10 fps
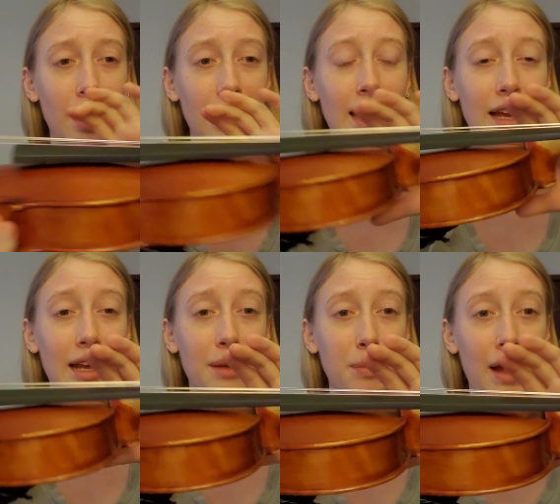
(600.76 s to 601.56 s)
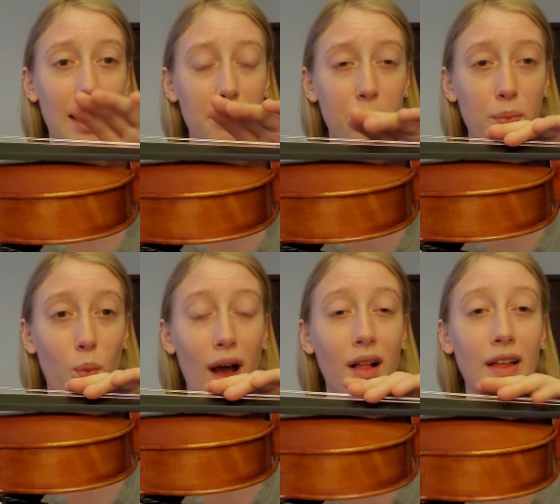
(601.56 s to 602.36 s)
and it had,
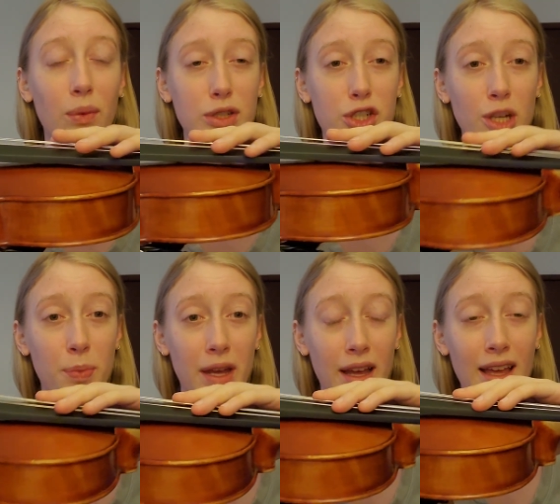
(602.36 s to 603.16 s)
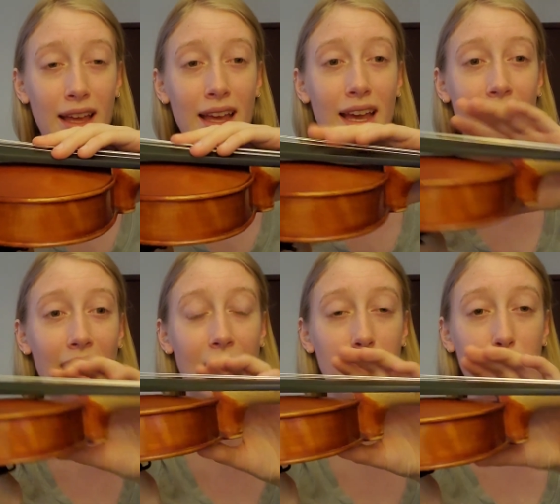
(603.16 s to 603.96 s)
while it was shipping, it
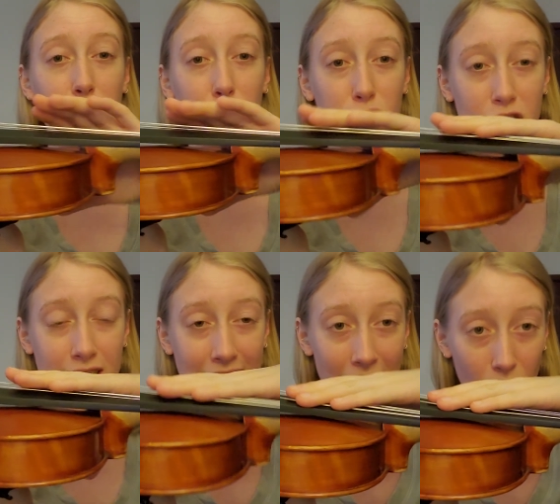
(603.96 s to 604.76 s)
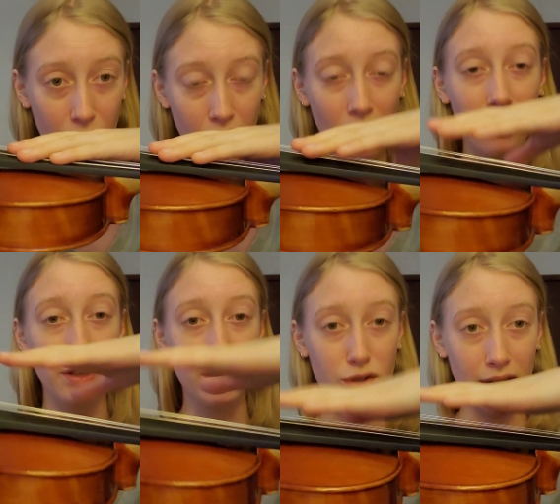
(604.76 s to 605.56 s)
had pushed down on the
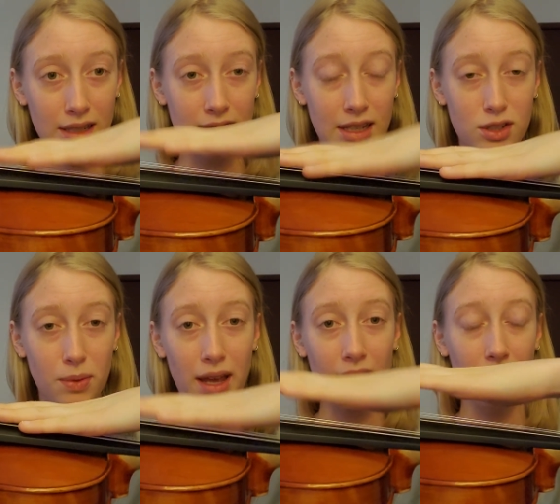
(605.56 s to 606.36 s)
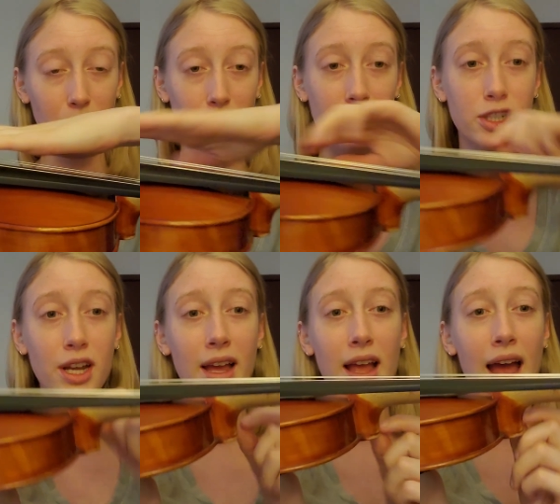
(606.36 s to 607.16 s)
strings this way and the bridge,
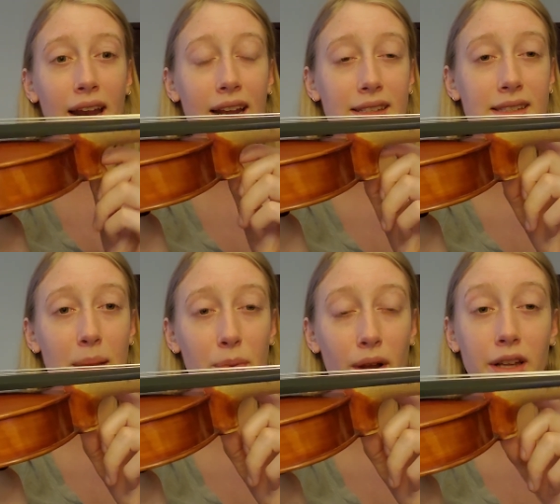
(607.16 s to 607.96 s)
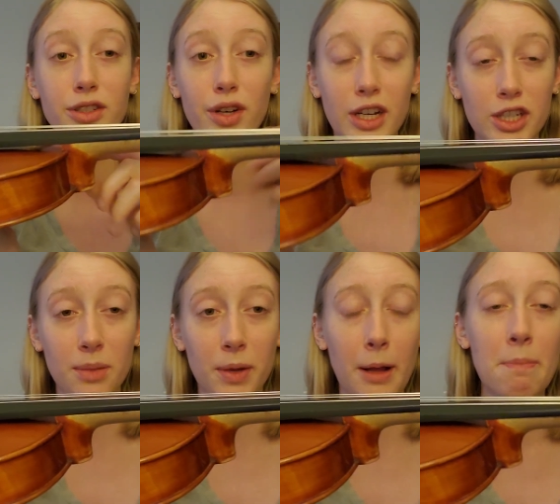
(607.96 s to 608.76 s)
and it had separated during
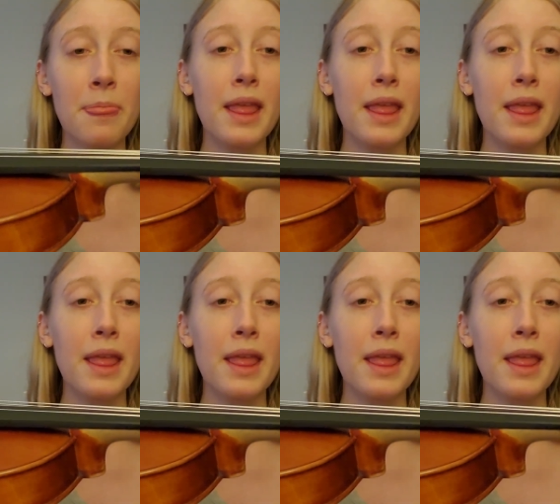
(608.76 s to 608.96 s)
shipping.